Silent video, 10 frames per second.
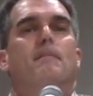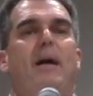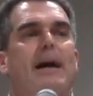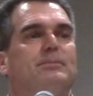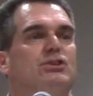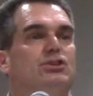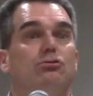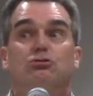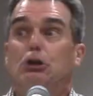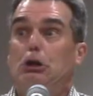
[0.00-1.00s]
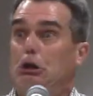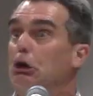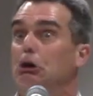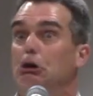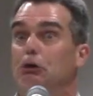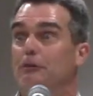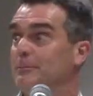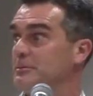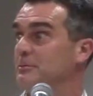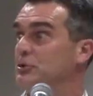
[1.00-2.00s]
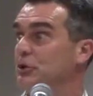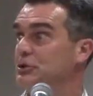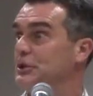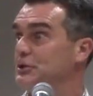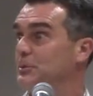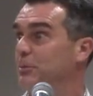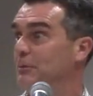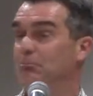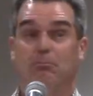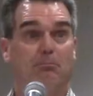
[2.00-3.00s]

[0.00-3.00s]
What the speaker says: Baptists used to love them some church discipline.